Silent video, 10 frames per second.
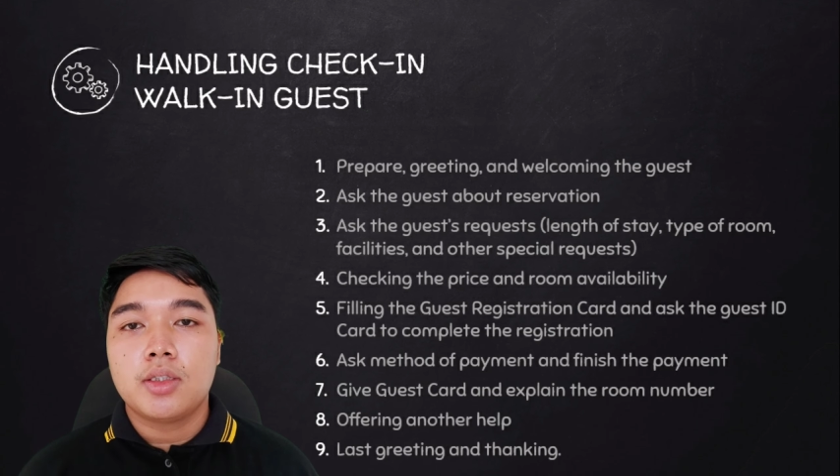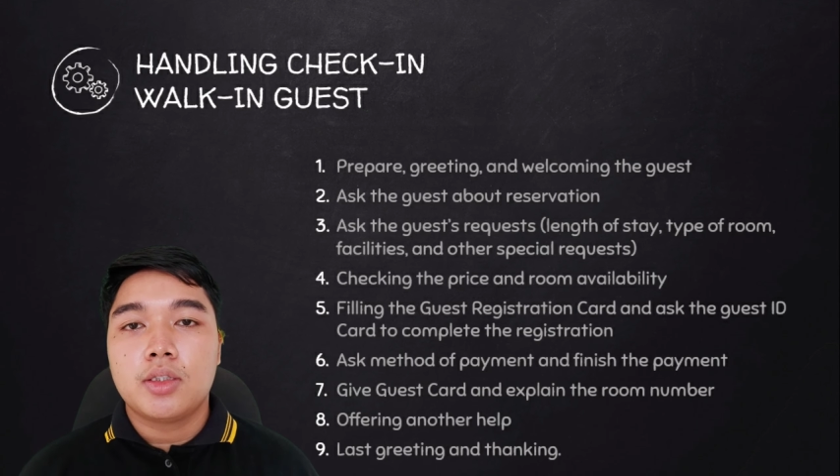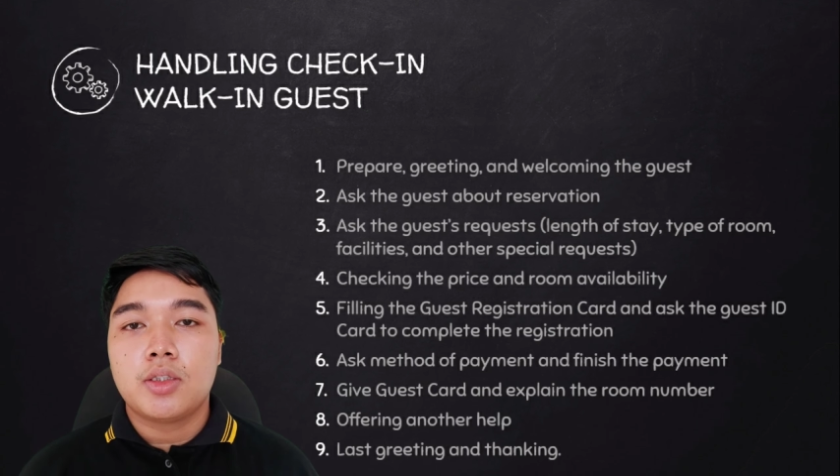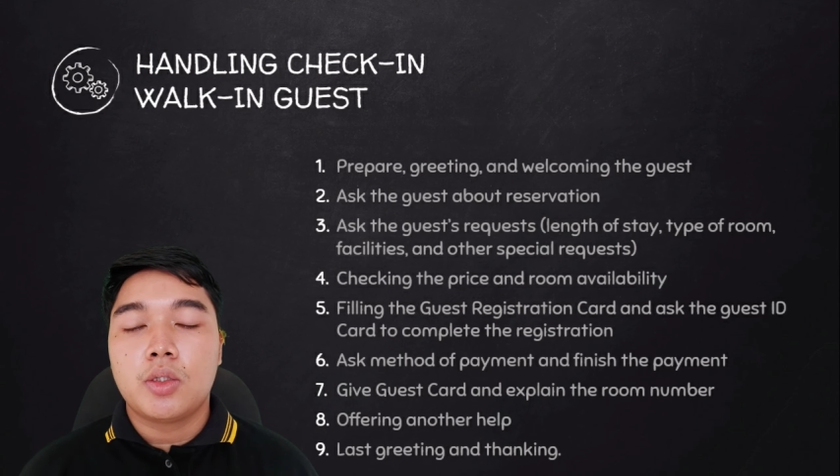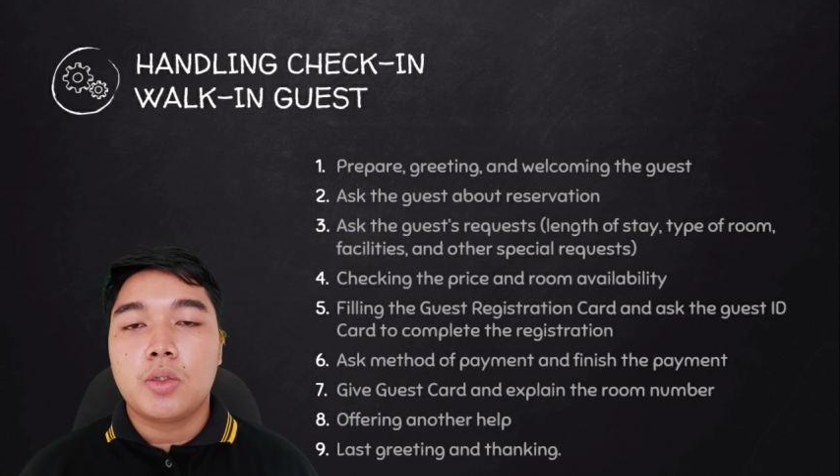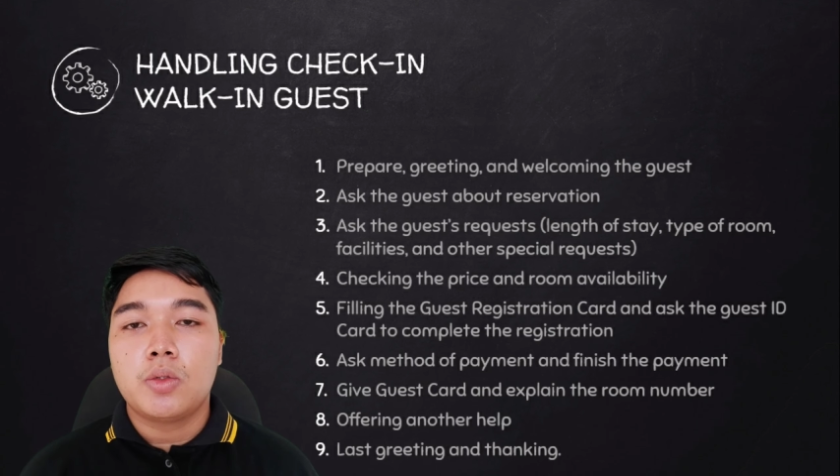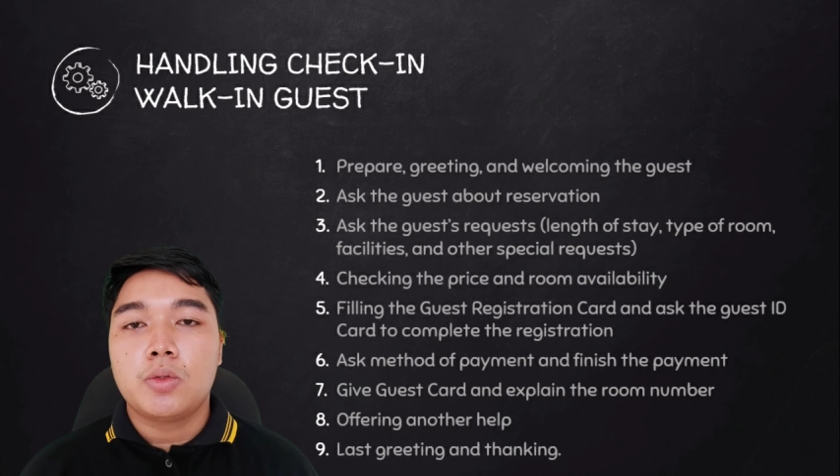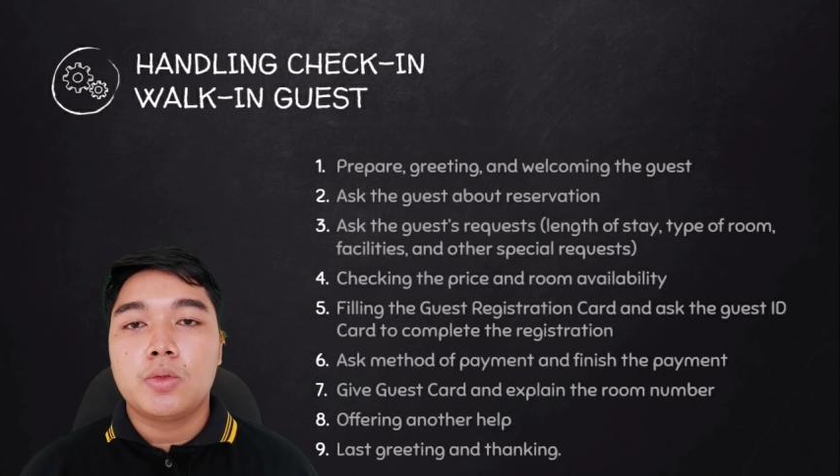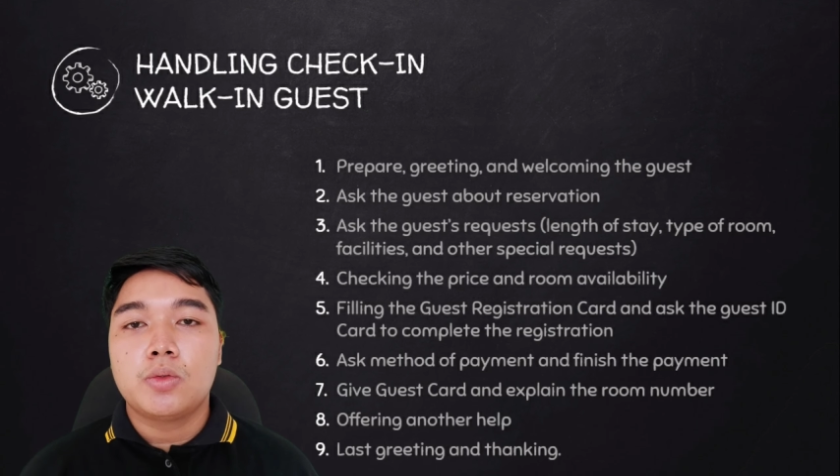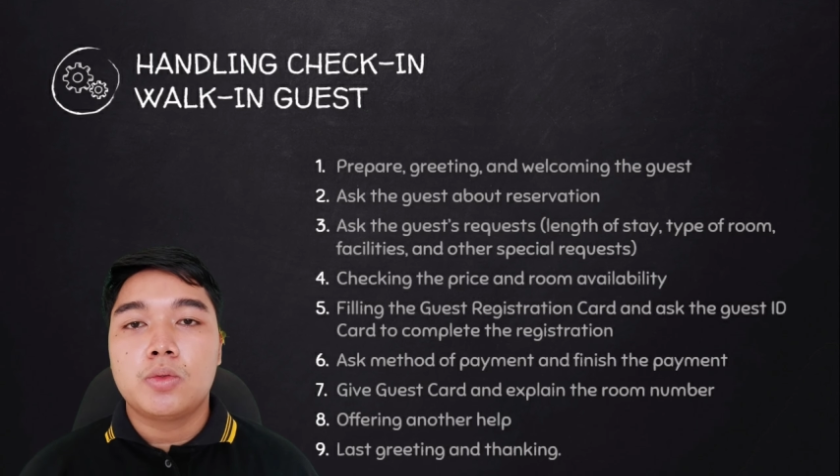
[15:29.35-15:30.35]

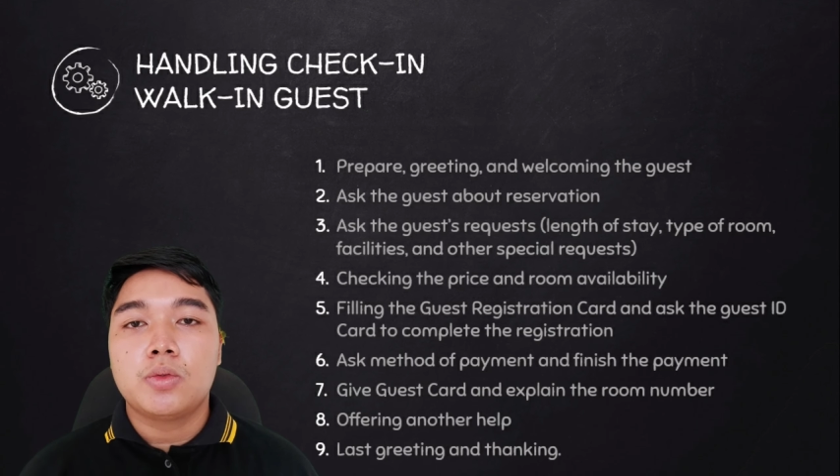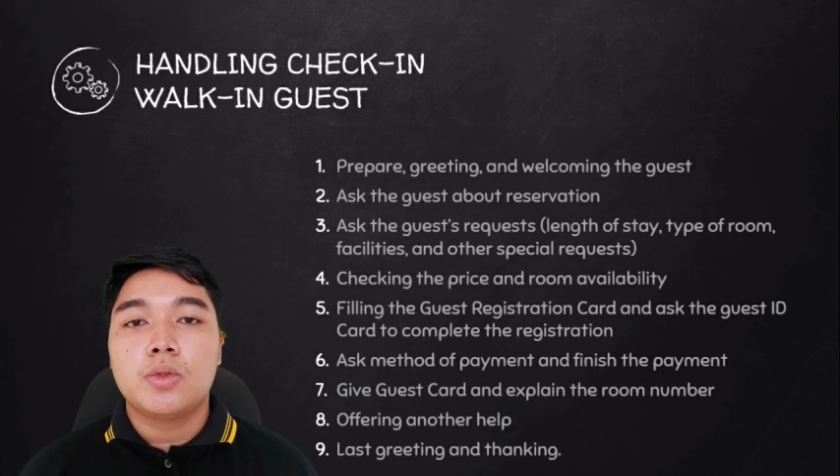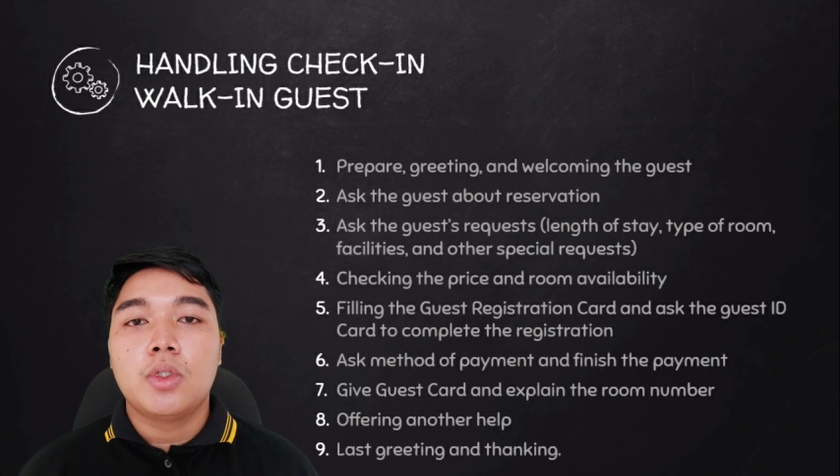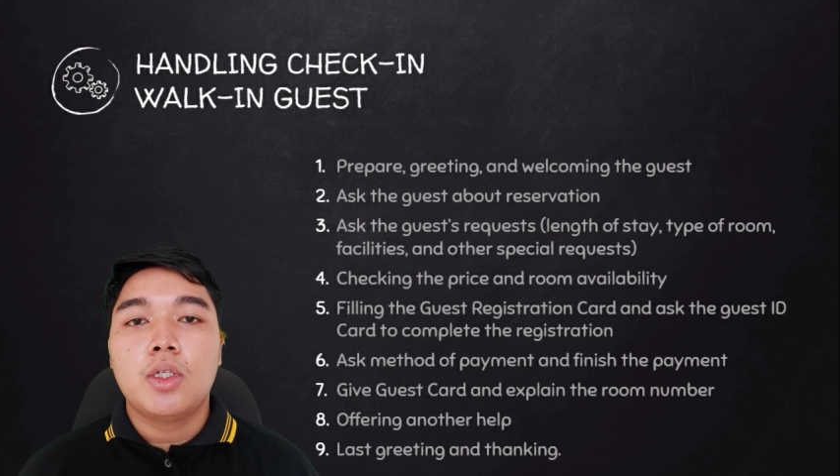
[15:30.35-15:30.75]
So